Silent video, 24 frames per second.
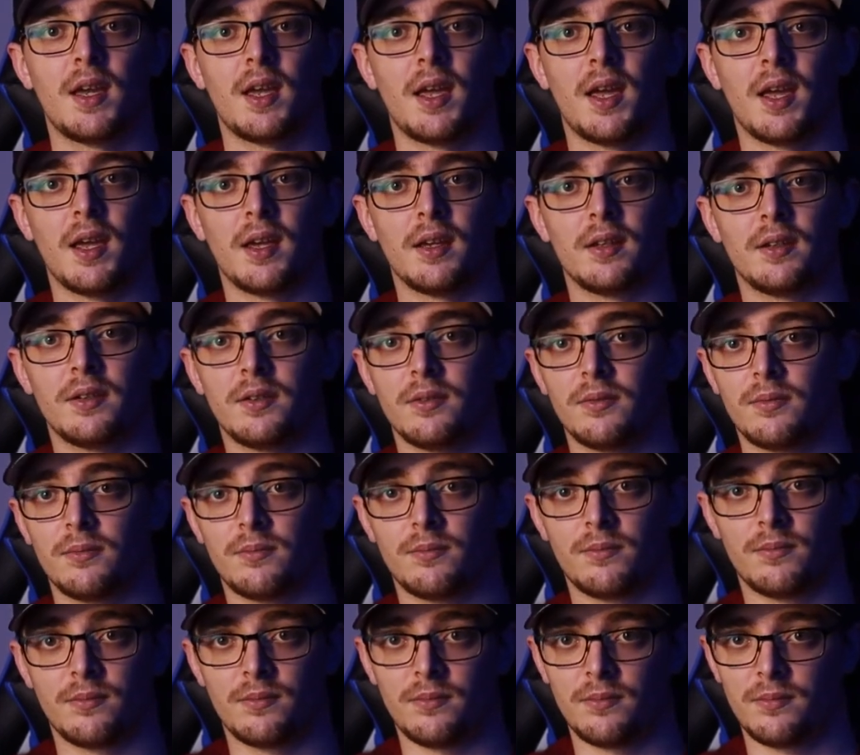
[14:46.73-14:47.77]
And
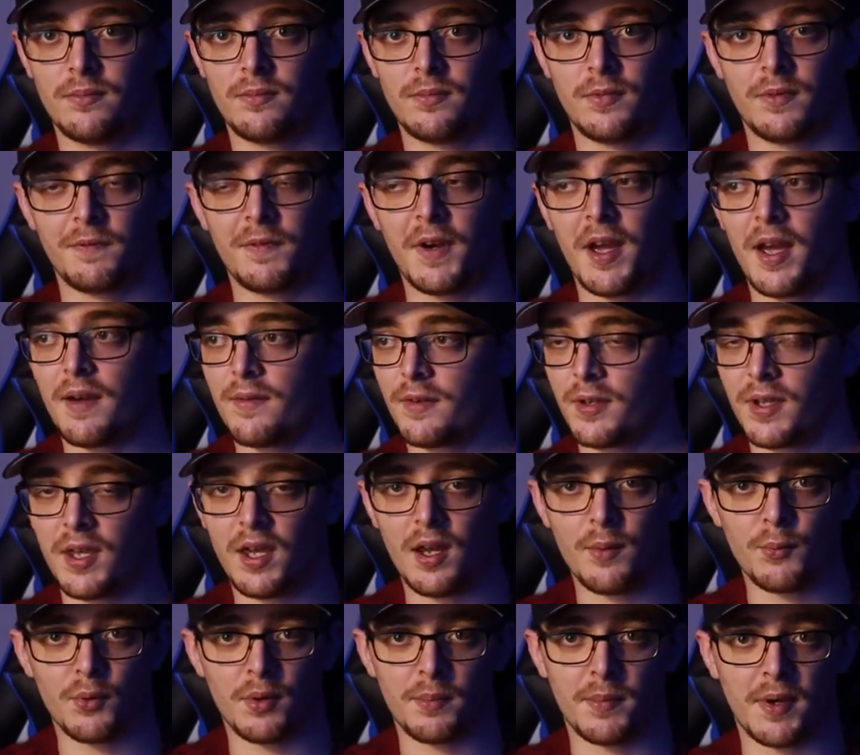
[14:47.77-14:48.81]
if I have a
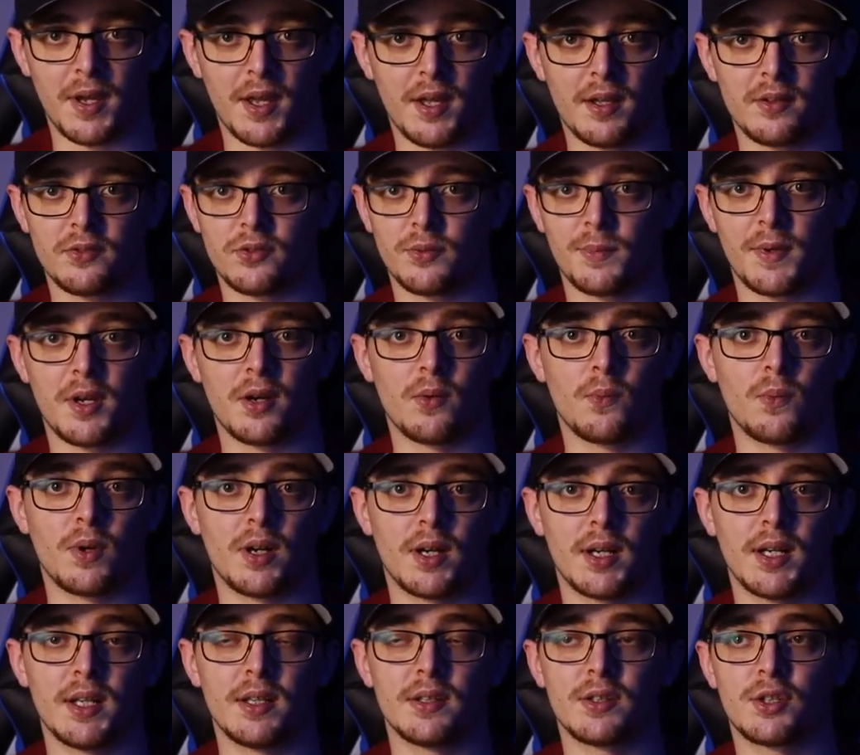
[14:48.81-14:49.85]
camera in my hands, no matter what
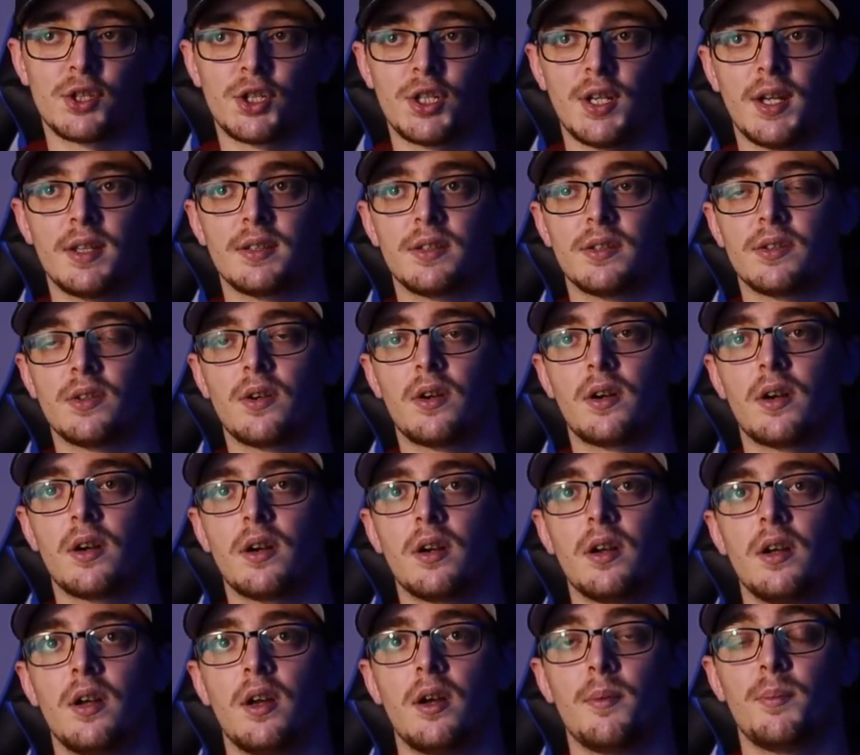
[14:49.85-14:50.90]
it is, chances
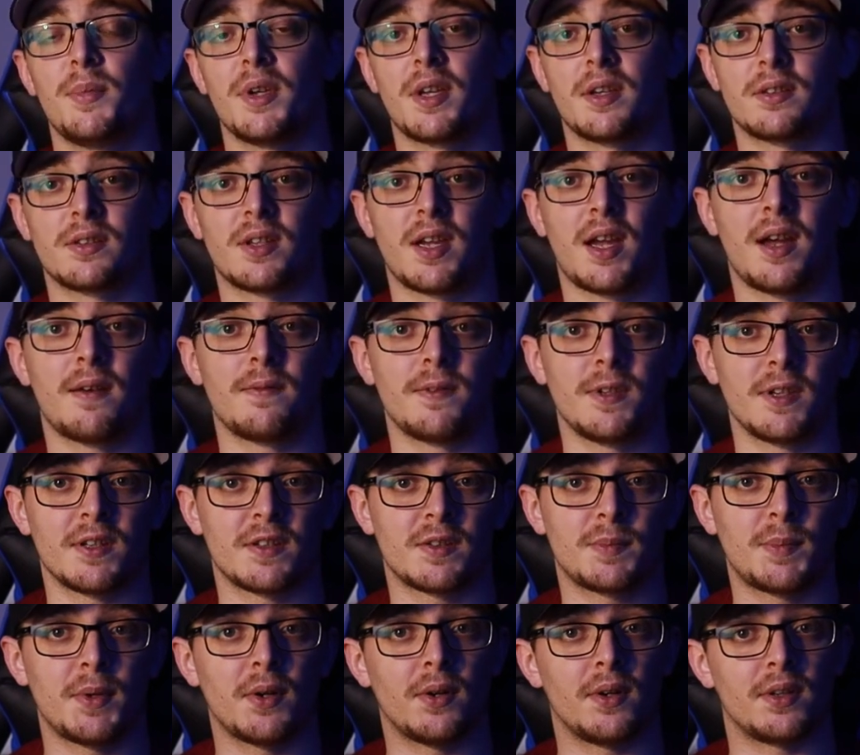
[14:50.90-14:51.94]
are, because I have the
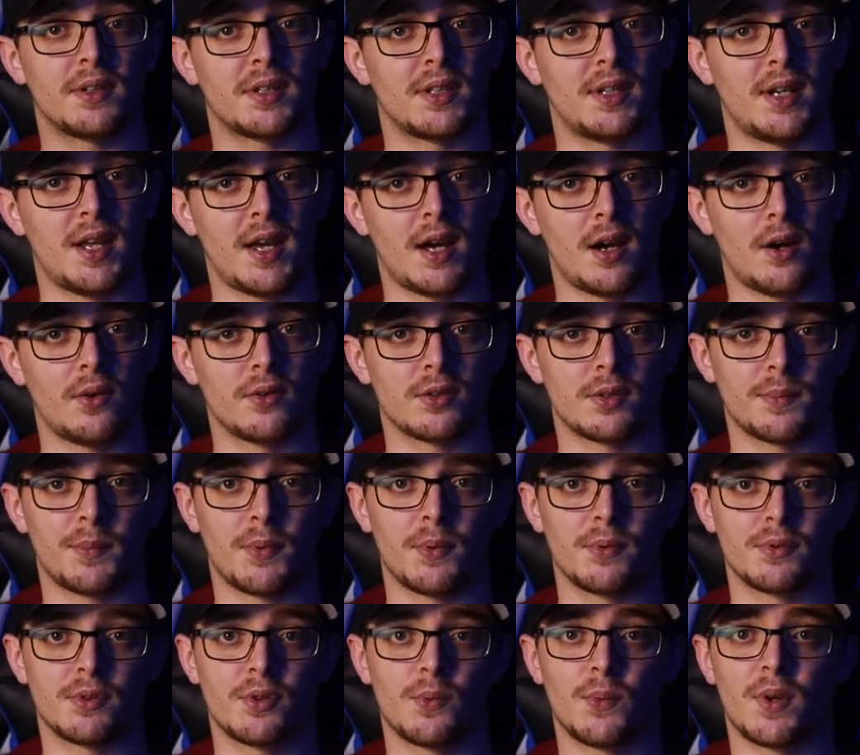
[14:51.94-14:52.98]
experience now as
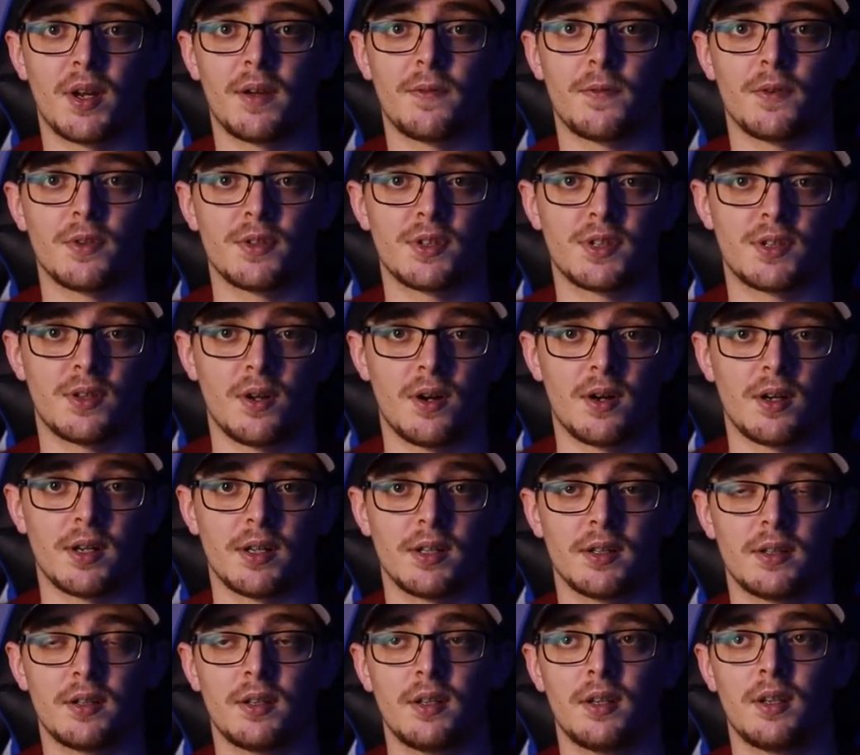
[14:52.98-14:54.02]
opposed to when I first
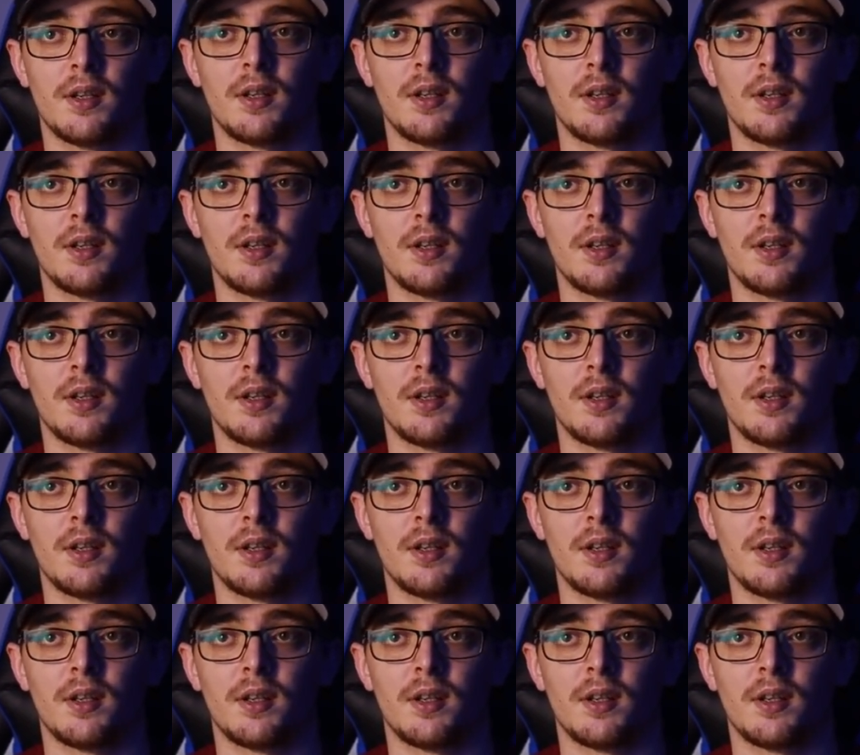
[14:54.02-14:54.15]
started,